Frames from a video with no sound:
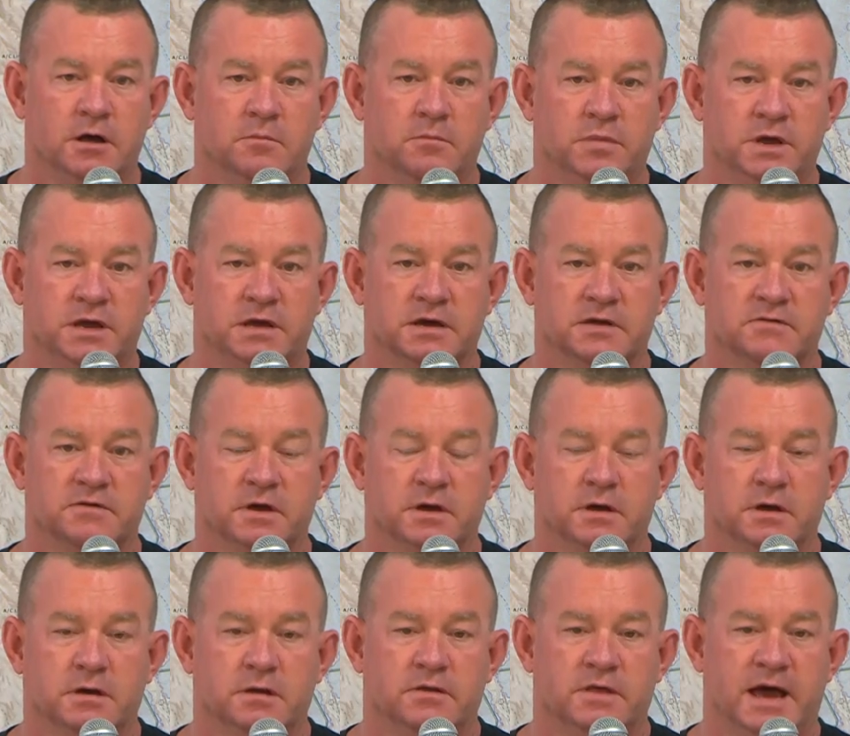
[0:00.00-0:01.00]
because
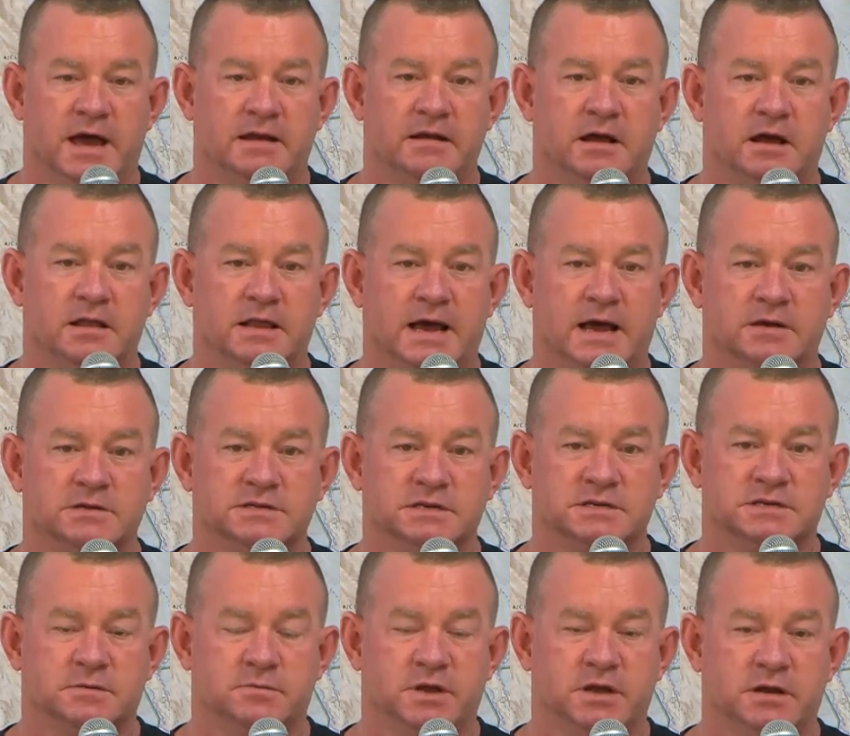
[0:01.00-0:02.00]
that allows us
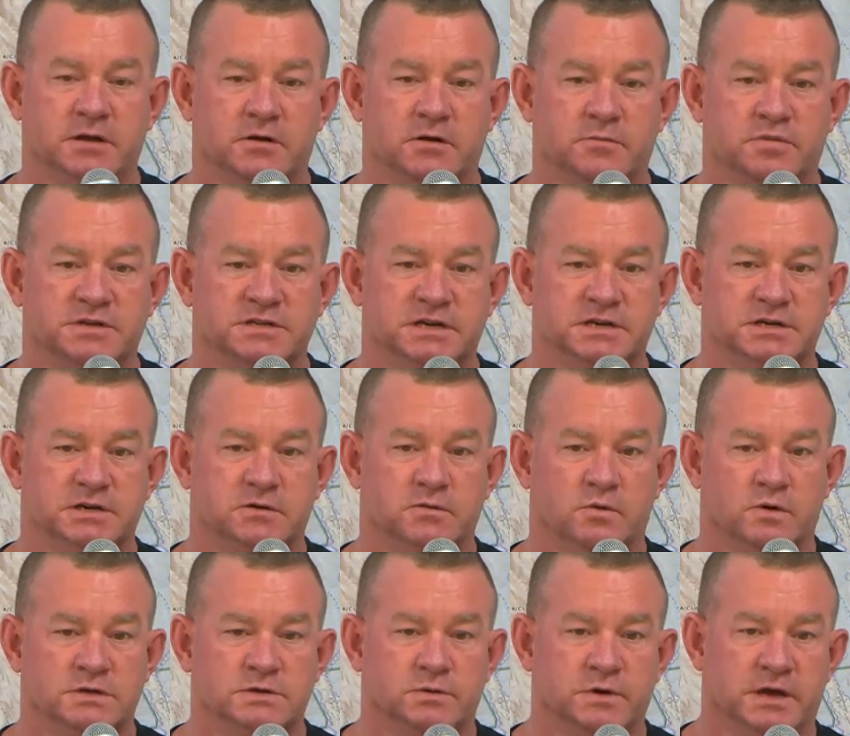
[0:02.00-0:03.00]
to be in a good position
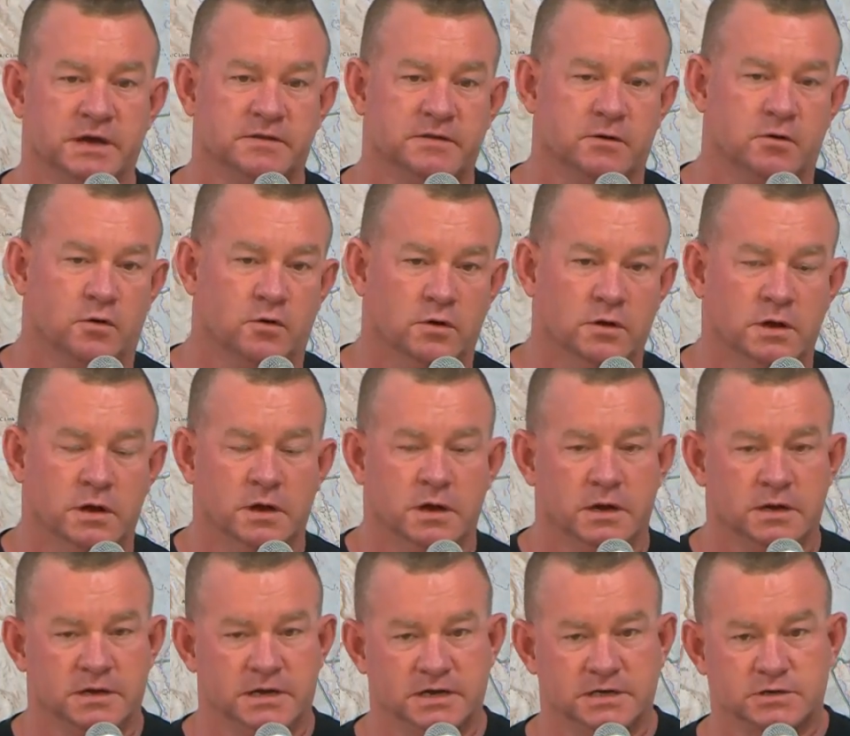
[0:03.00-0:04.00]
once we get the whole
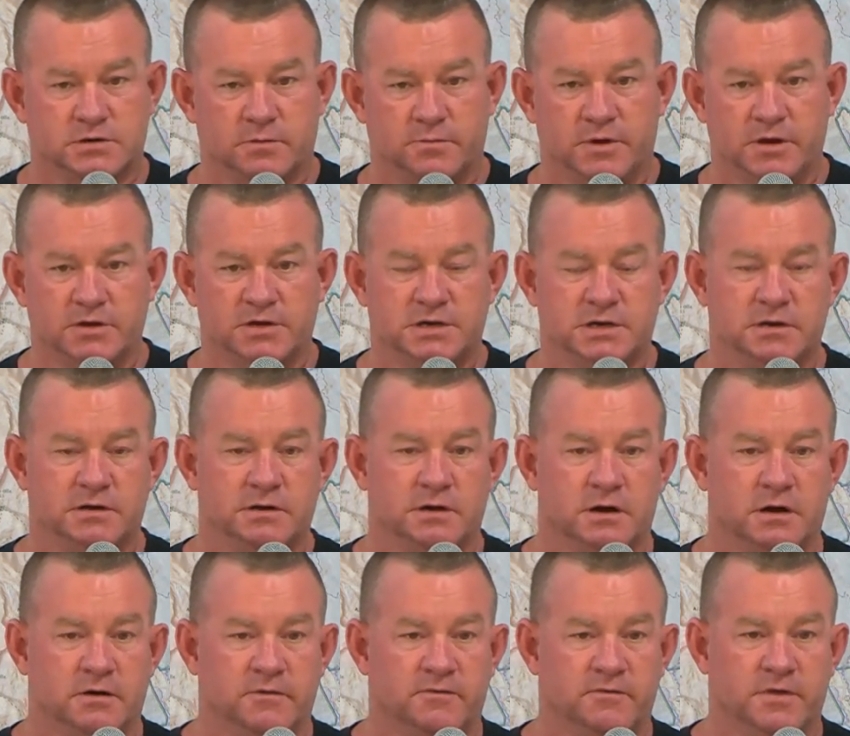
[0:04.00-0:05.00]
distribution
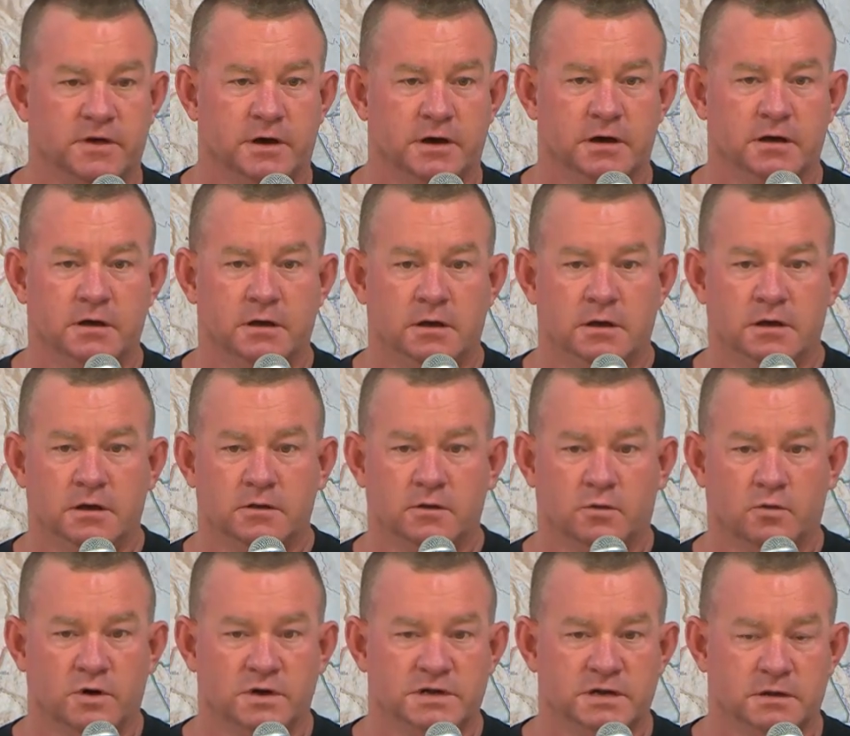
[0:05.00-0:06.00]
of the
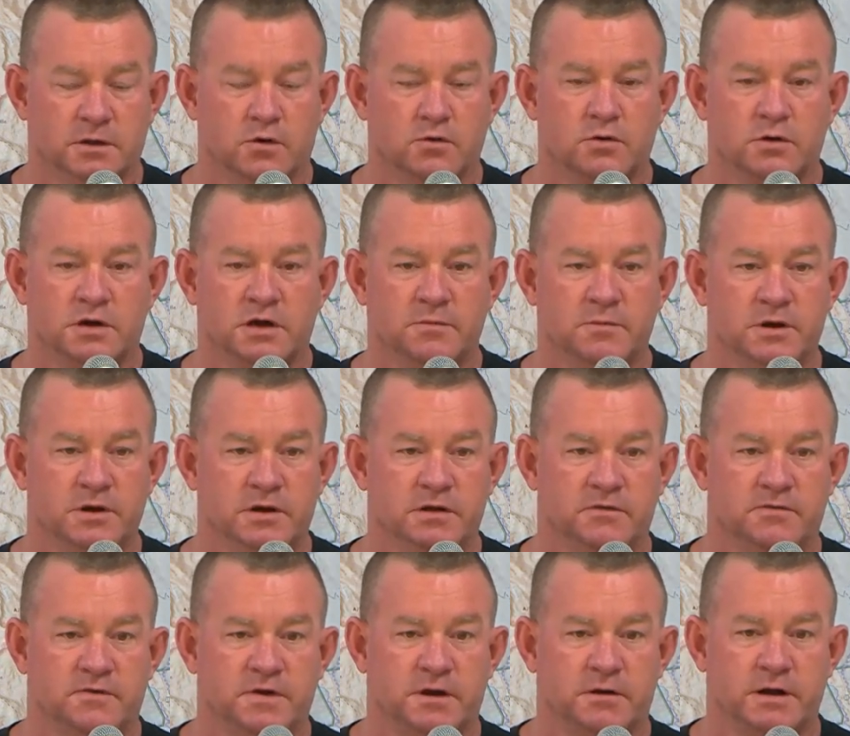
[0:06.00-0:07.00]
wood to local communities
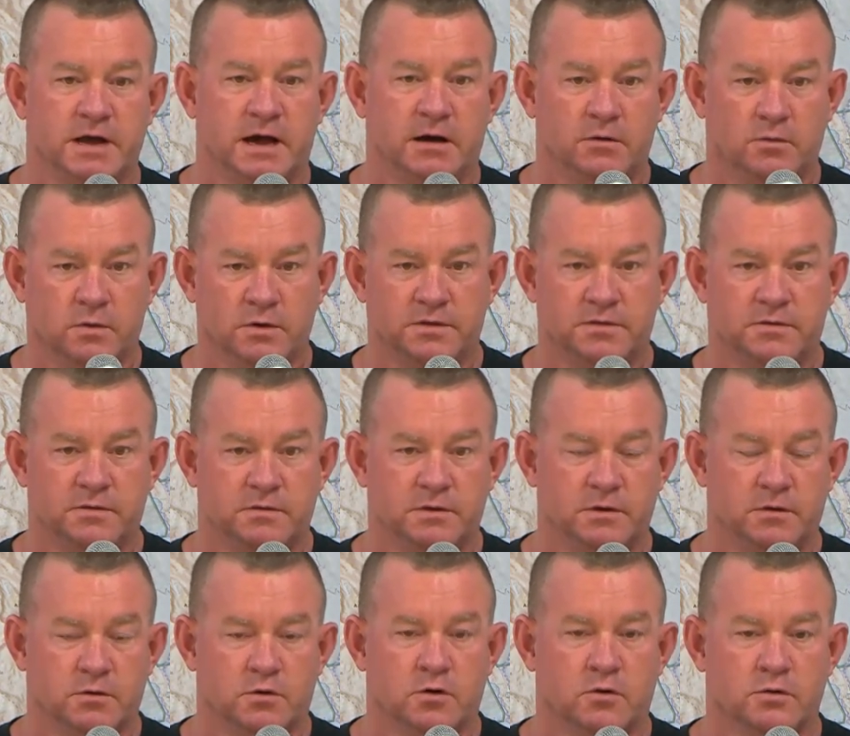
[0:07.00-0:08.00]
figured out with
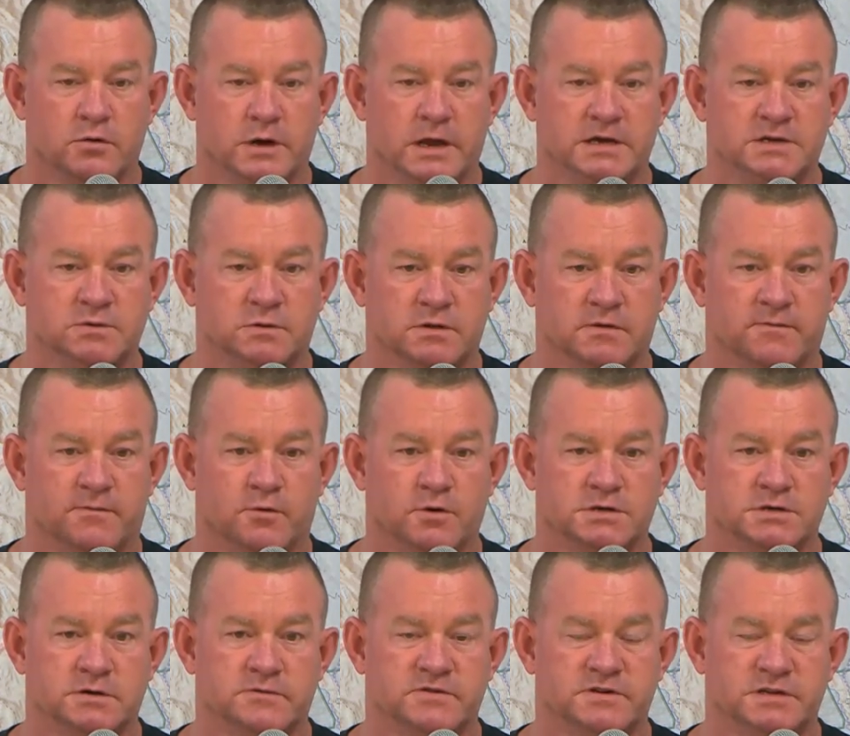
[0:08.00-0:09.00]
coordination with the
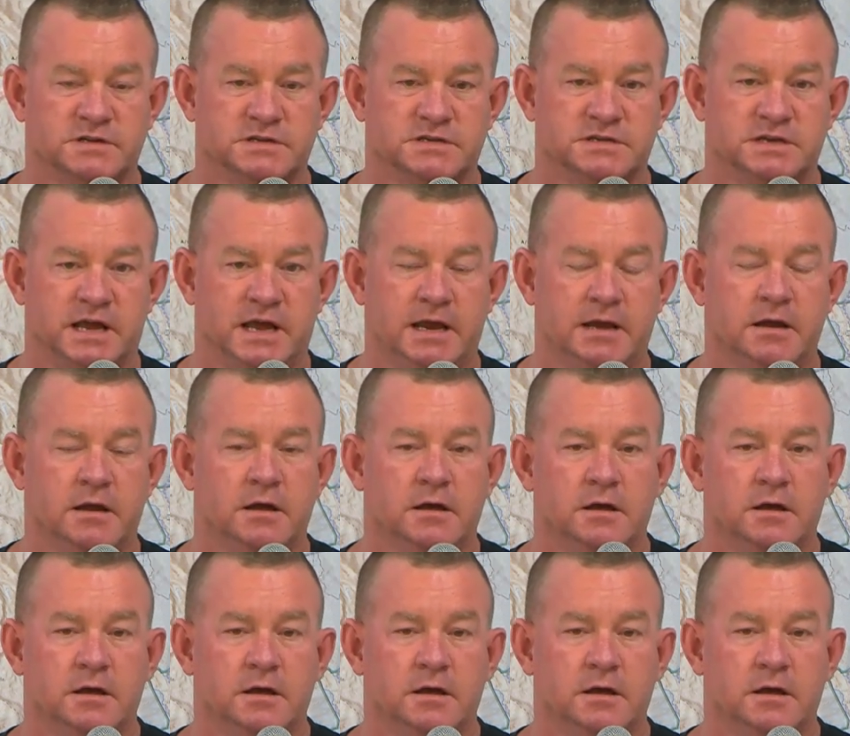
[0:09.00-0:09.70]
Forest Service and the state,